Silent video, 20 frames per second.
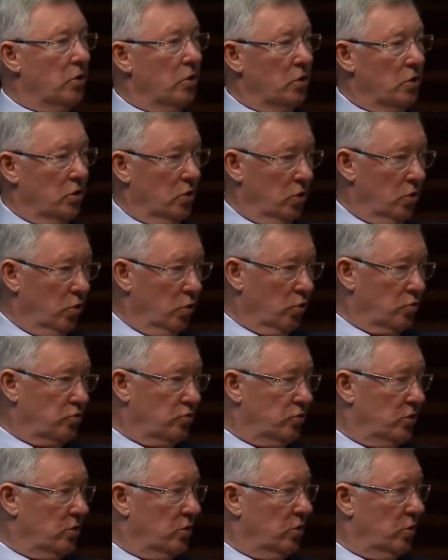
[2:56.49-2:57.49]
the
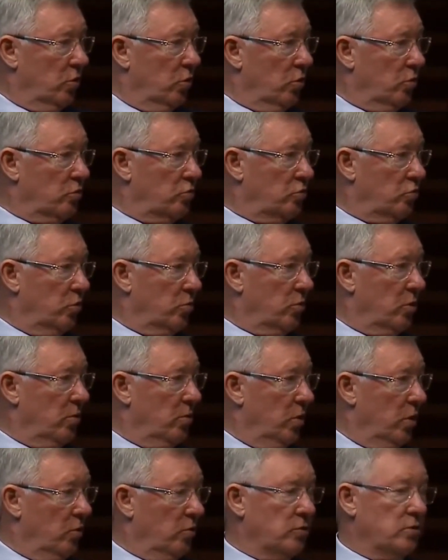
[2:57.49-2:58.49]
whole troop
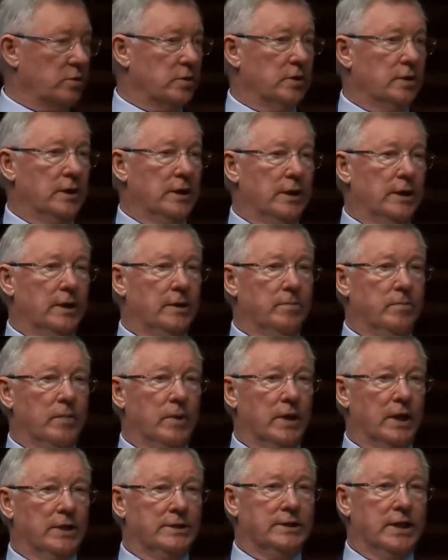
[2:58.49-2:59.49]
come out.
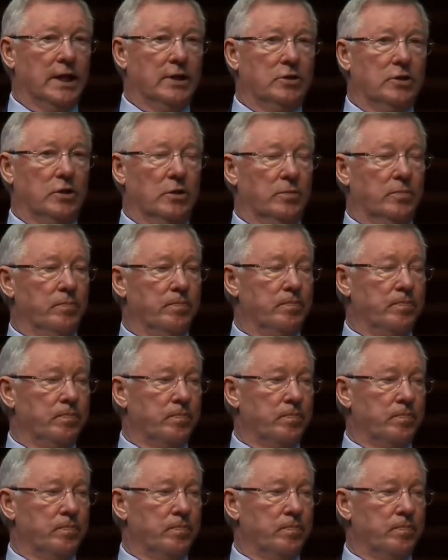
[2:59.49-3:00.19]
And I said to him,